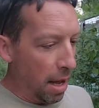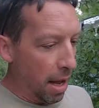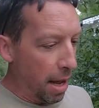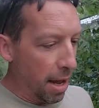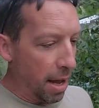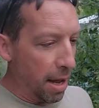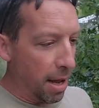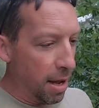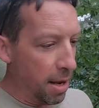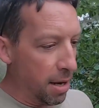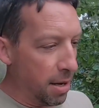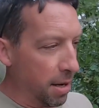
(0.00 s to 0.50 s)

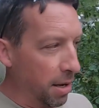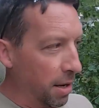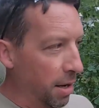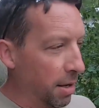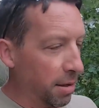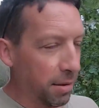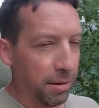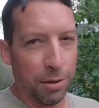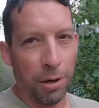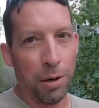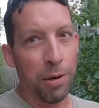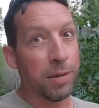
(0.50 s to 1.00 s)
And
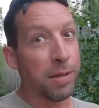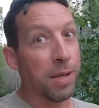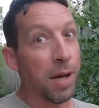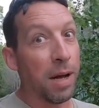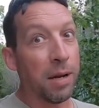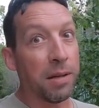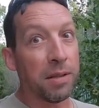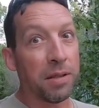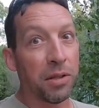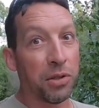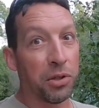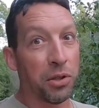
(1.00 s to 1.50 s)
turns
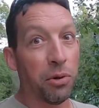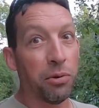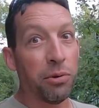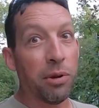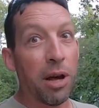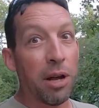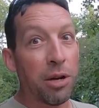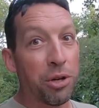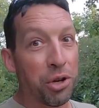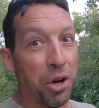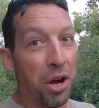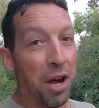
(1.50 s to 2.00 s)
out it's a
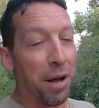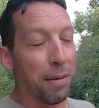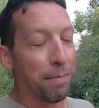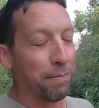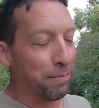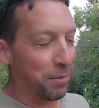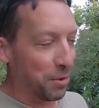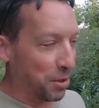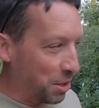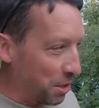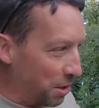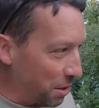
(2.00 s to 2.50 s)
2-day
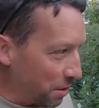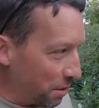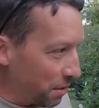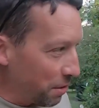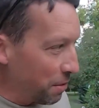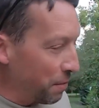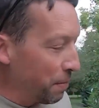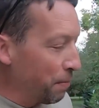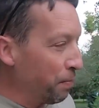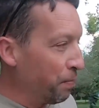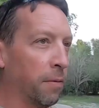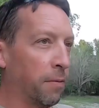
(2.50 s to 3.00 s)
job.
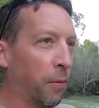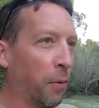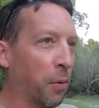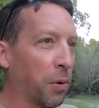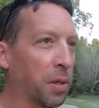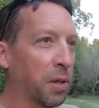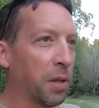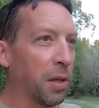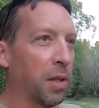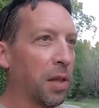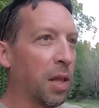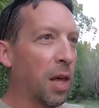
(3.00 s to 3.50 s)
So
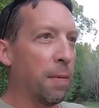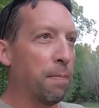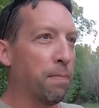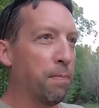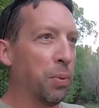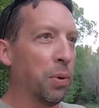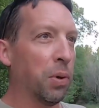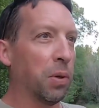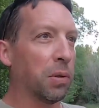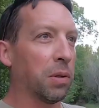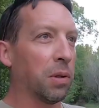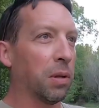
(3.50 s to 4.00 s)
unfortunately, they
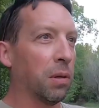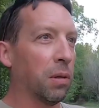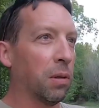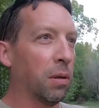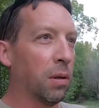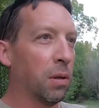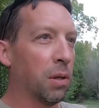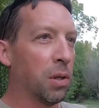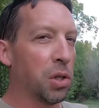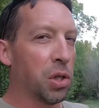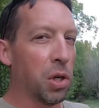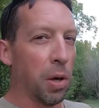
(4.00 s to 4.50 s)
booked
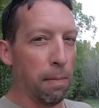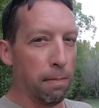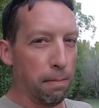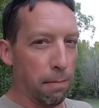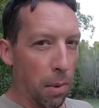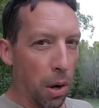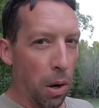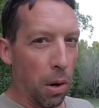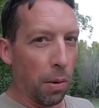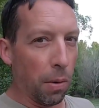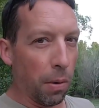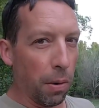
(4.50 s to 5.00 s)

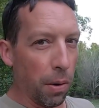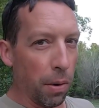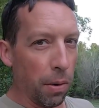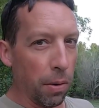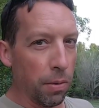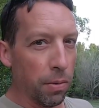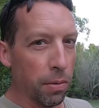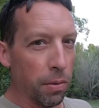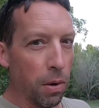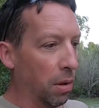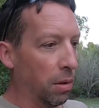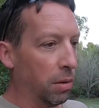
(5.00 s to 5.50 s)

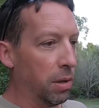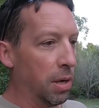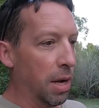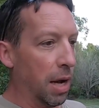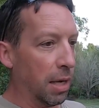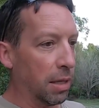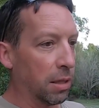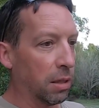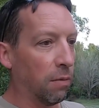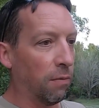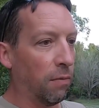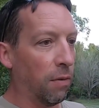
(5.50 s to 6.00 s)
tomorrow. The
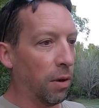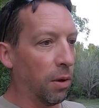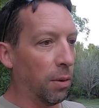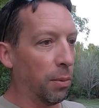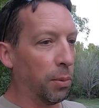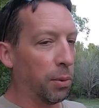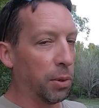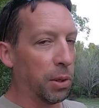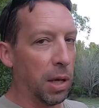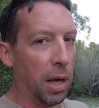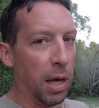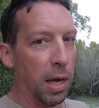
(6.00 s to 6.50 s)
next
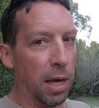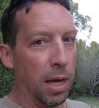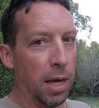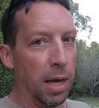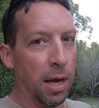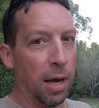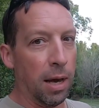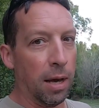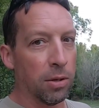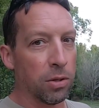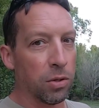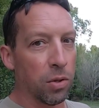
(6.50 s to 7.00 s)
available day
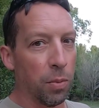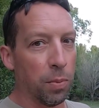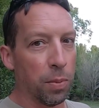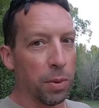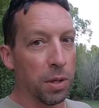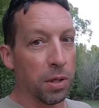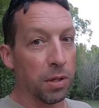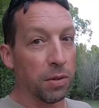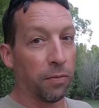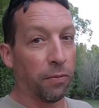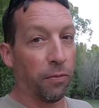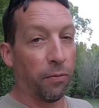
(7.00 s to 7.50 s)
he has
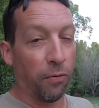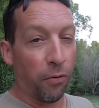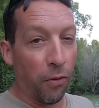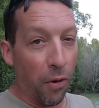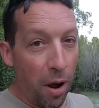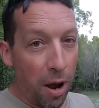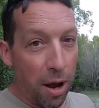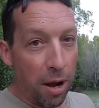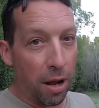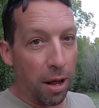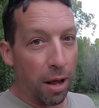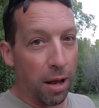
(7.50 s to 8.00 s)
open is
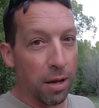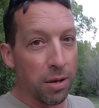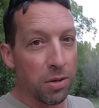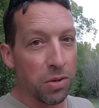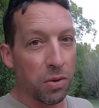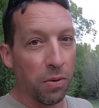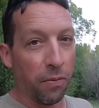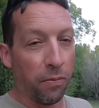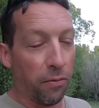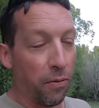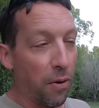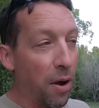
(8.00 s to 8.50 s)
Friday.
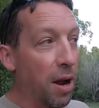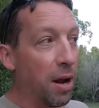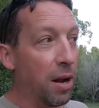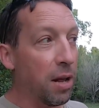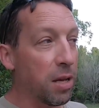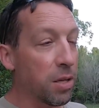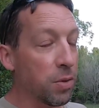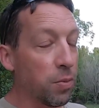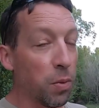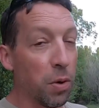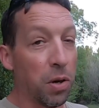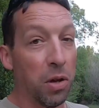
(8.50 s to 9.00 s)
So Friday
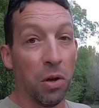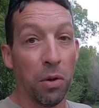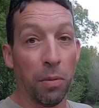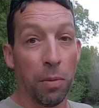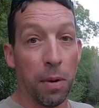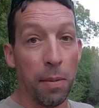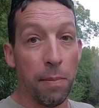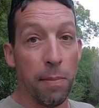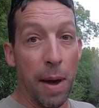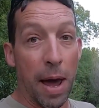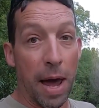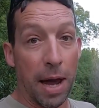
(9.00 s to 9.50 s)
is when he'll
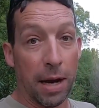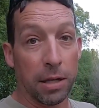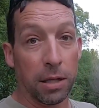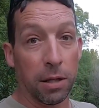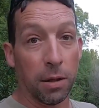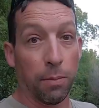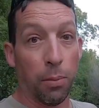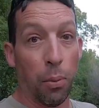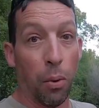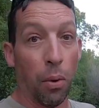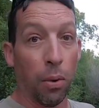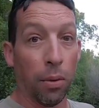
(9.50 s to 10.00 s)
be back
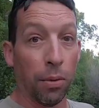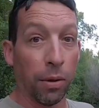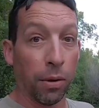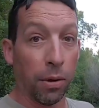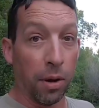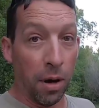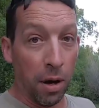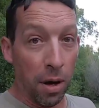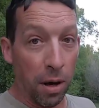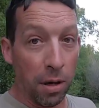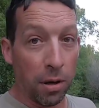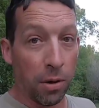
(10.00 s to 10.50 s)
to pour the
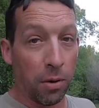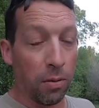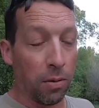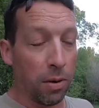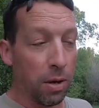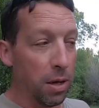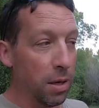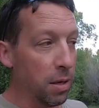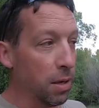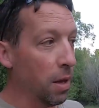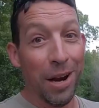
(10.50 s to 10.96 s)
concrete.